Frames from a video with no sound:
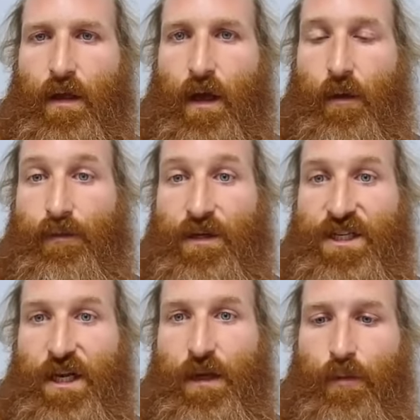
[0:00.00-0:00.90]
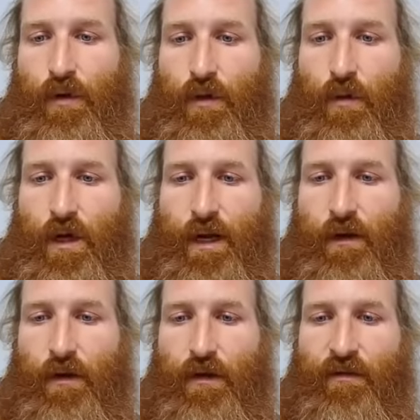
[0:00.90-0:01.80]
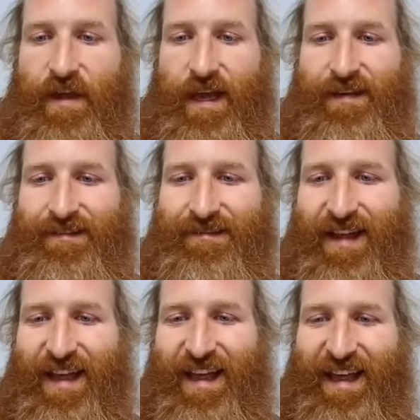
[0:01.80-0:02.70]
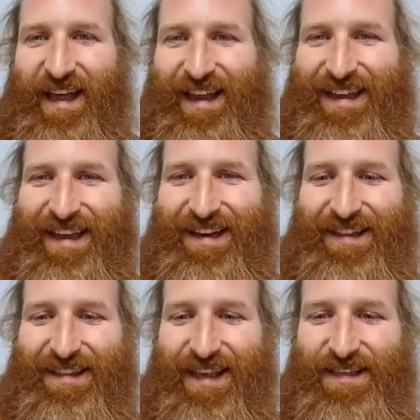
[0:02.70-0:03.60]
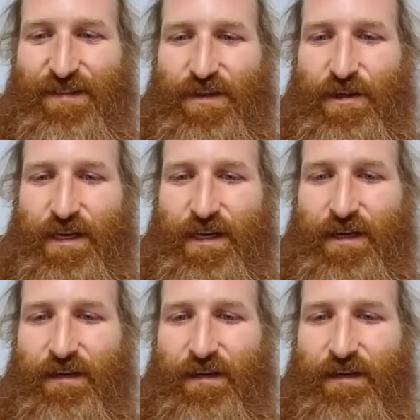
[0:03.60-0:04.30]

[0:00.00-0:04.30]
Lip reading: appreciate you putting the word out on the van. Hey, Kayla, thanks for joining.